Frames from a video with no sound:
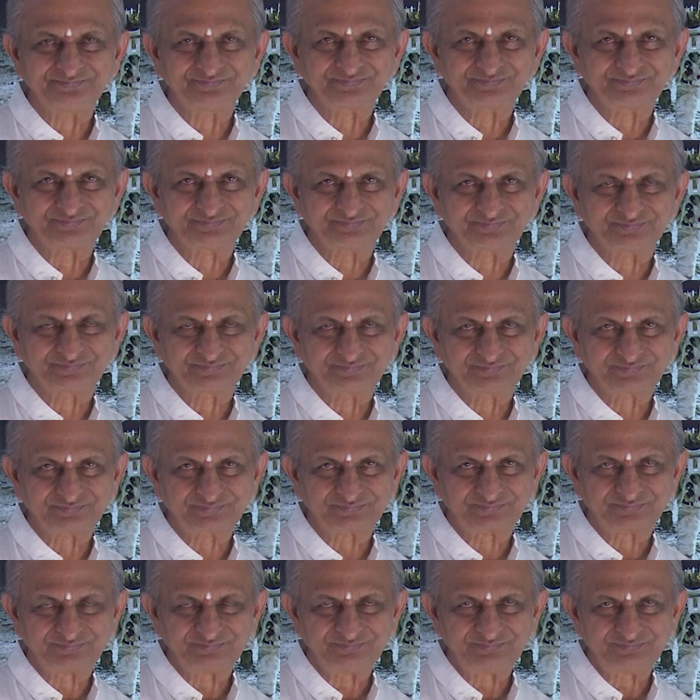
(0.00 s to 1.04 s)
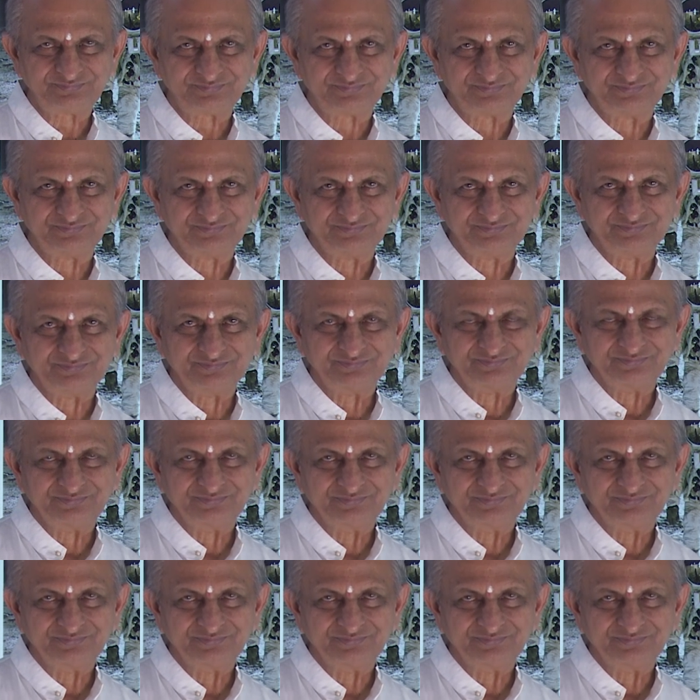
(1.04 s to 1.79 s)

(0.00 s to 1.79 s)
Nobody speaks.